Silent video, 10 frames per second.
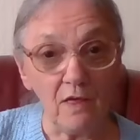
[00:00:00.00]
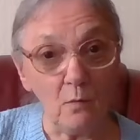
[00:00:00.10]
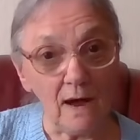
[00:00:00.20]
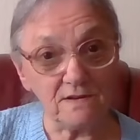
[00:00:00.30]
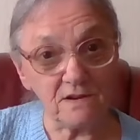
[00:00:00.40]

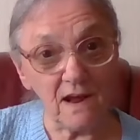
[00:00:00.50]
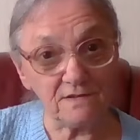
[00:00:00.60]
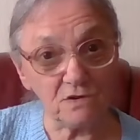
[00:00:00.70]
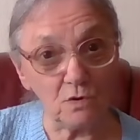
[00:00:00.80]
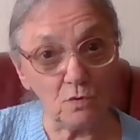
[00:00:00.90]
Otherwise, it
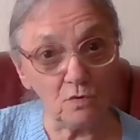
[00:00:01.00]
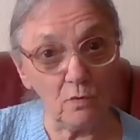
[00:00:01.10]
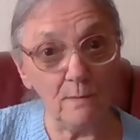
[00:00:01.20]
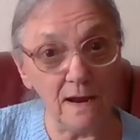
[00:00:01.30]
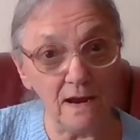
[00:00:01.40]
has to go
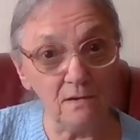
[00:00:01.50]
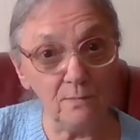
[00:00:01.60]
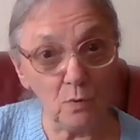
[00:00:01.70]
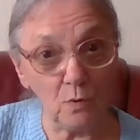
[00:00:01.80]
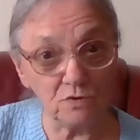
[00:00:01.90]
to a
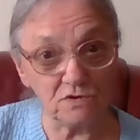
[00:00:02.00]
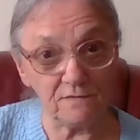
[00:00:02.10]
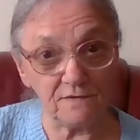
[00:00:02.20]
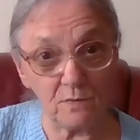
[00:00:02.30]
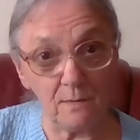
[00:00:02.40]
main post
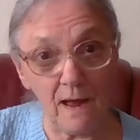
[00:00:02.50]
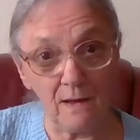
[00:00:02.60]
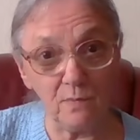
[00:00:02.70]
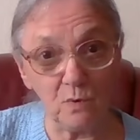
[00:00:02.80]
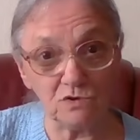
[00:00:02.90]
office, where
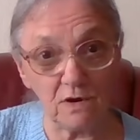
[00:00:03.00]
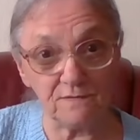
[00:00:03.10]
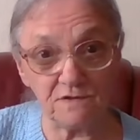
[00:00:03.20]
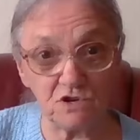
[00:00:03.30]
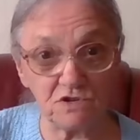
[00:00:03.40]
my post
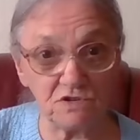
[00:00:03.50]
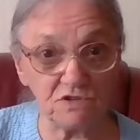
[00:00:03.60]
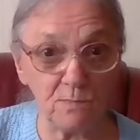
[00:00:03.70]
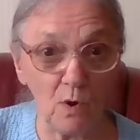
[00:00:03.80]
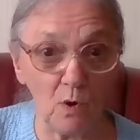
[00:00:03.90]
office is just
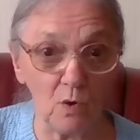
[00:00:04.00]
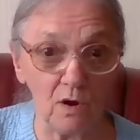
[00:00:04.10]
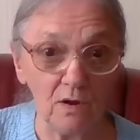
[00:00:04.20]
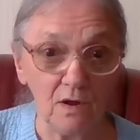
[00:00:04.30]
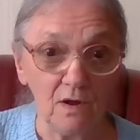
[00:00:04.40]
a
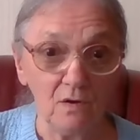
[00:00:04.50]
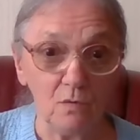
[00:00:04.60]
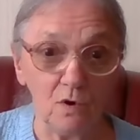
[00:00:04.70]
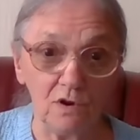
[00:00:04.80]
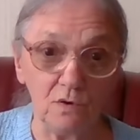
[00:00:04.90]
small
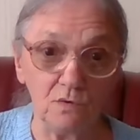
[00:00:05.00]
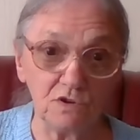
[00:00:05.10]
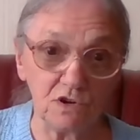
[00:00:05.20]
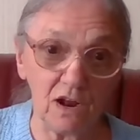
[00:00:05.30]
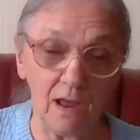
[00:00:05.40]
one,
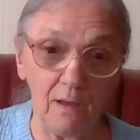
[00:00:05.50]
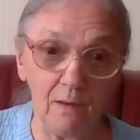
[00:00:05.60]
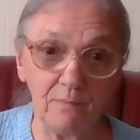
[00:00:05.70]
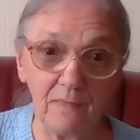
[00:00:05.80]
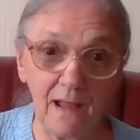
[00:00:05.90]
usually
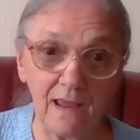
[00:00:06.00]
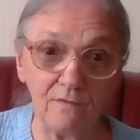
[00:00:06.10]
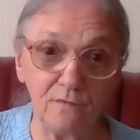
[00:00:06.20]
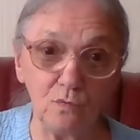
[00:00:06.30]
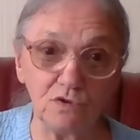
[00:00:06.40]
um,
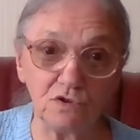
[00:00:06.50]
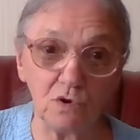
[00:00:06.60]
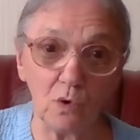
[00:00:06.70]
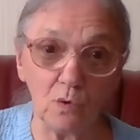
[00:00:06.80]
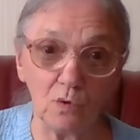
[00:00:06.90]
like a food
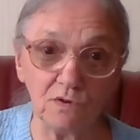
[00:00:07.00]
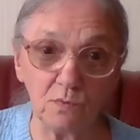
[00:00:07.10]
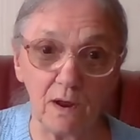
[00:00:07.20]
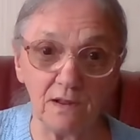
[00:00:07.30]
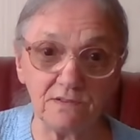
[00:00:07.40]
store
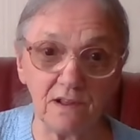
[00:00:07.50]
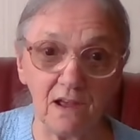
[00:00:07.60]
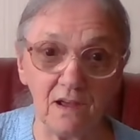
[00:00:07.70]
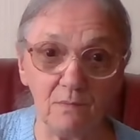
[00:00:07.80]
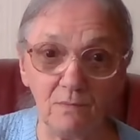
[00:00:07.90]
as well as
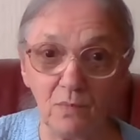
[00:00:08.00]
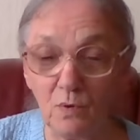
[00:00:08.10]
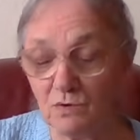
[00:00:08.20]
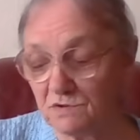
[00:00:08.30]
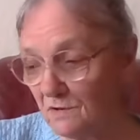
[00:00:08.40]
a um,
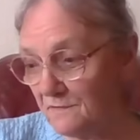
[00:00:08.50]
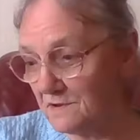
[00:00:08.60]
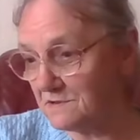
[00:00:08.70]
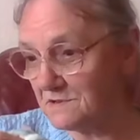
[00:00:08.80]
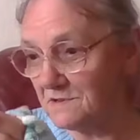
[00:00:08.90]
post
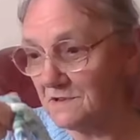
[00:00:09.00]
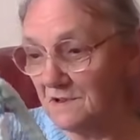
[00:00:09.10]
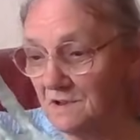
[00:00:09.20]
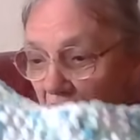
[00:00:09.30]
office.